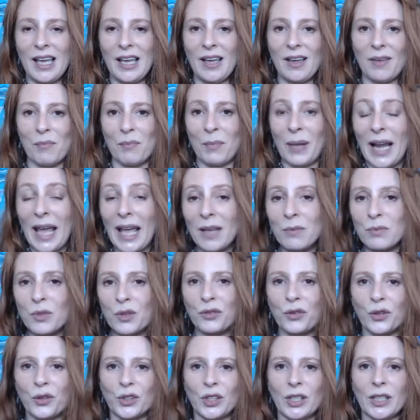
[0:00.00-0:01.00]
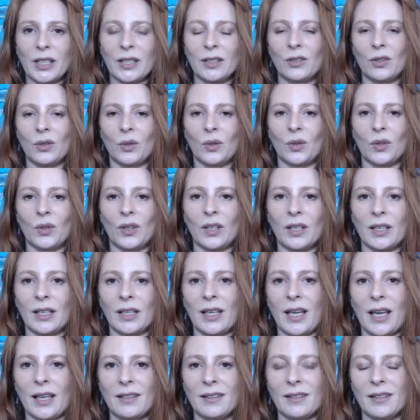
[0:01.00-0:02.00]
blamed for it, or
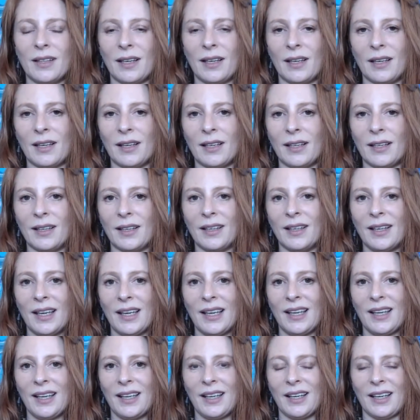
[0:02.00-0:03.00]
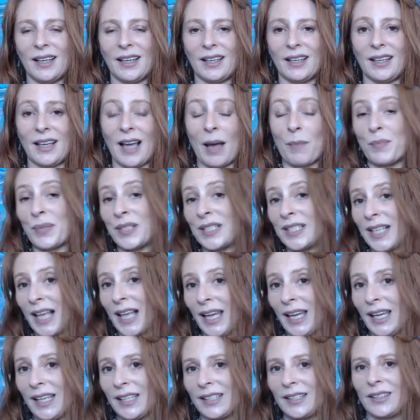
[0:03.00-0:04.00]
get
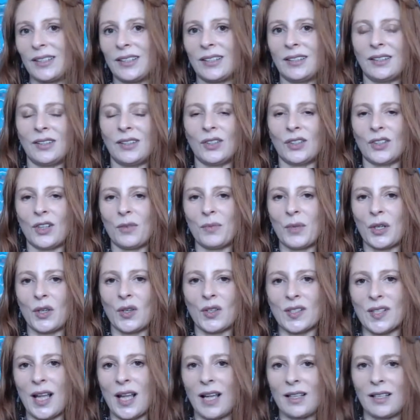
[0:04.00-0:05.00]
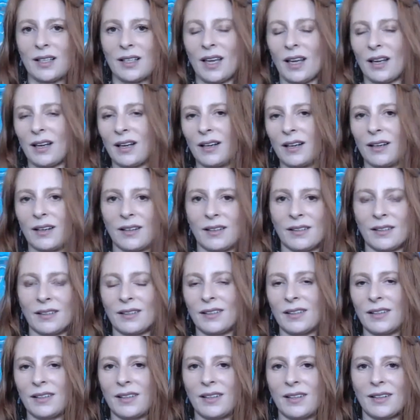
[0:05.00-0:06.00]
upset, because that
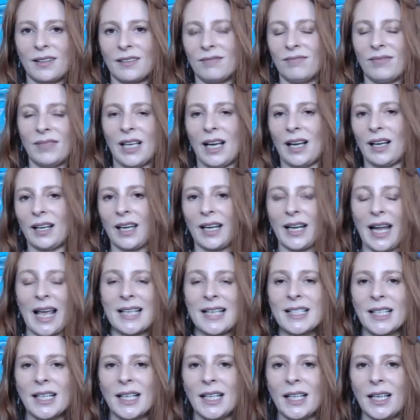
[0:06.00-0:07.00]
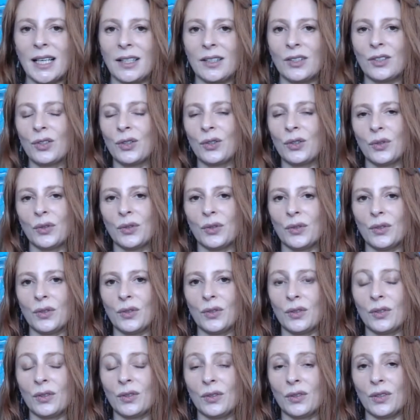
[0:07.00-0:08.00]
can escalate
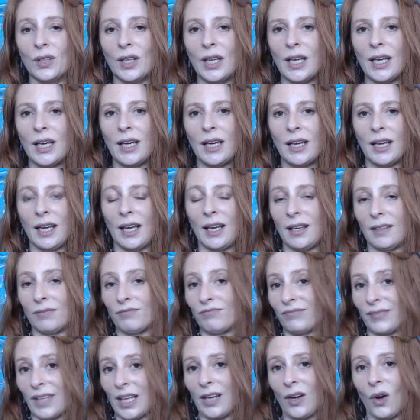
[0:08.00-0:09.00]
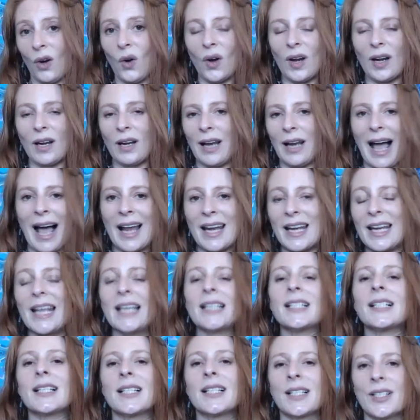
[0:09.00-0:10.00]
to a whole
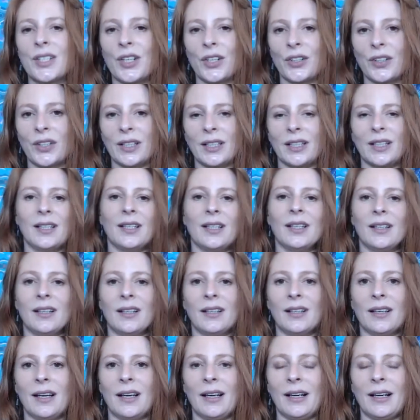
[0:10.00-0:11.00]
unnecessary